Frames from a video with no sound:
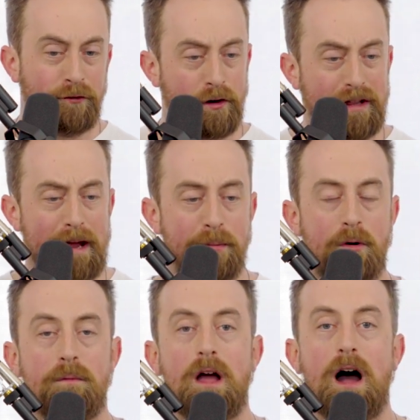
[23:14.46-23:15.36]
for
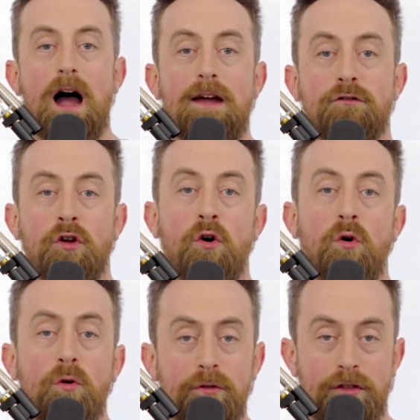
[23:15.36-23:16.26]
example, I've
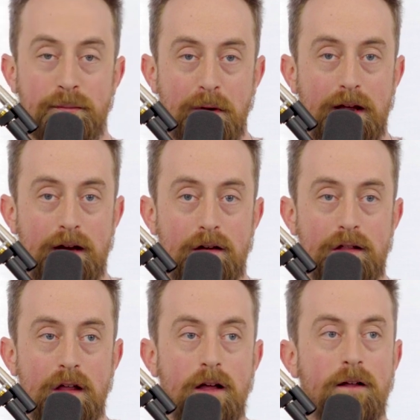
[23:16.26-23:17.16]
told the
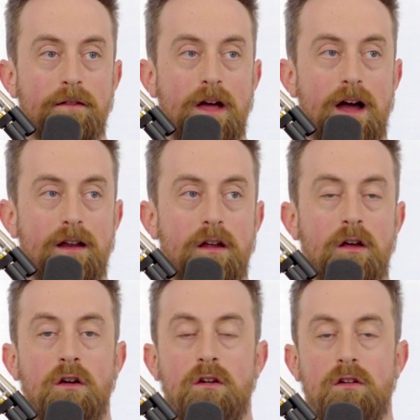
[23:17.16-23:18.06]
players that
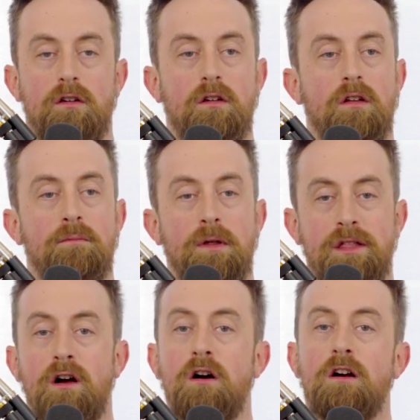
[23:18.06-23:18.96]

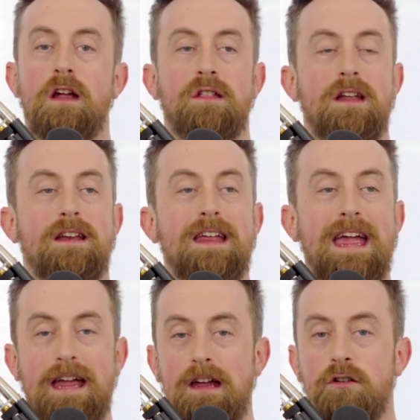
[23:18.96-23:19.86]
Bessar is in an
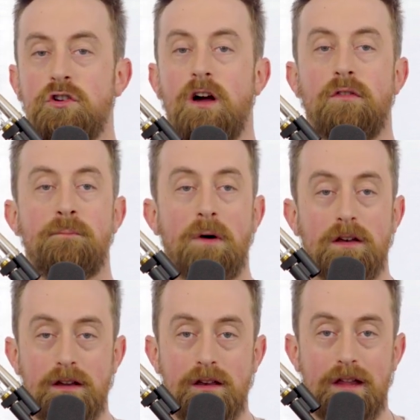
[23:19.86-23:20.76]
age of
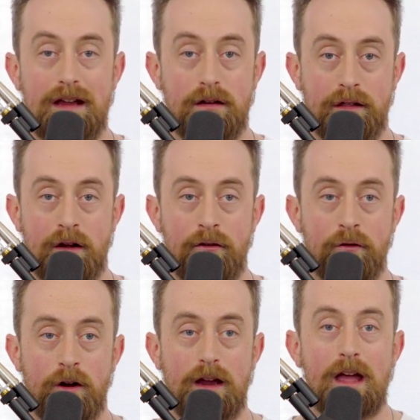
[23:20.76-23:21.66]
abundance and
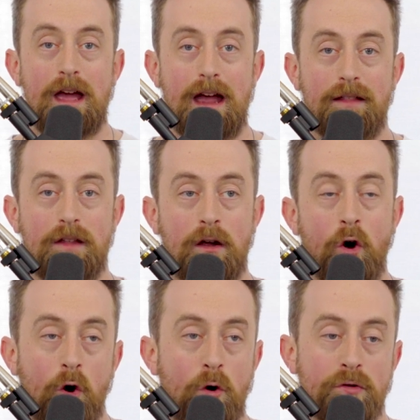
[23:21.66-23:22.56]
discovery, and the
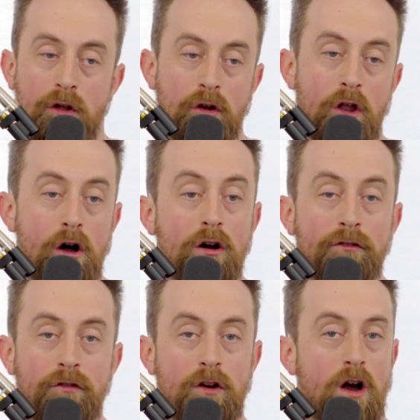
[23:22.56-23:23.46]
old,
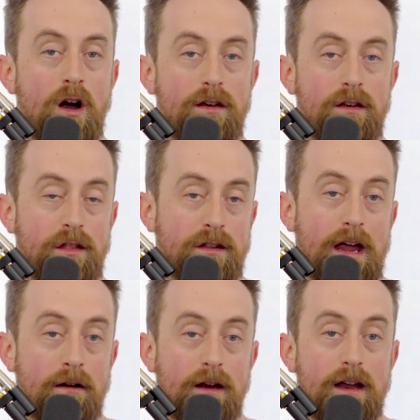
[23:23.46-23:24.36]
long forgotten
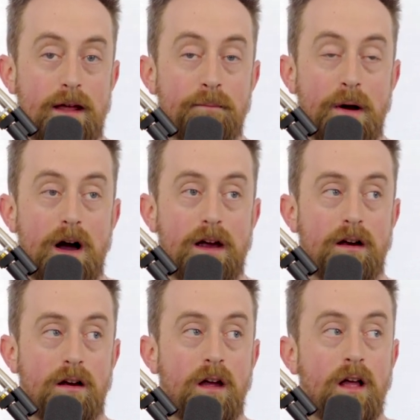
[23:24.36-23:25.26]
Niscarian
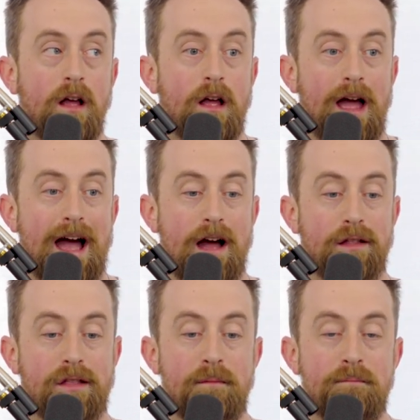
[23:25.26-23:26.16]
Empire
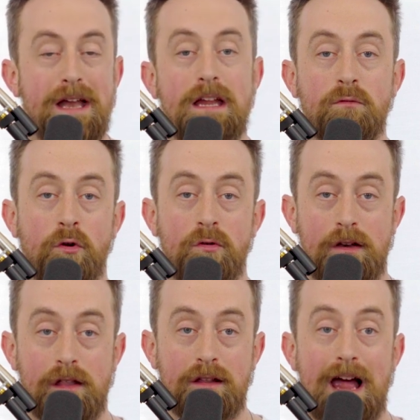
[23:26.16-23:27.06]
has many
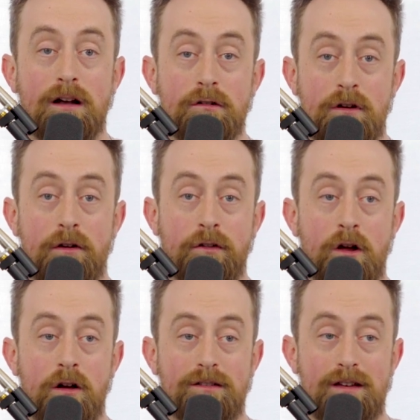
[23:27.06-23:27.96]
ruins scattered throughout the
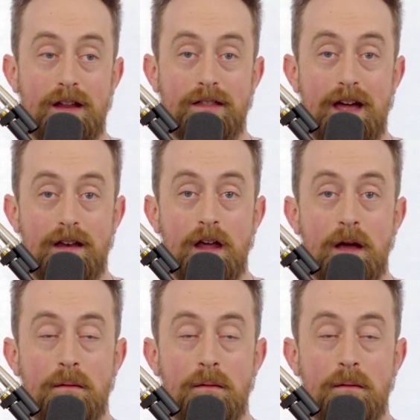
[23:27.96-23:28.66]
continent that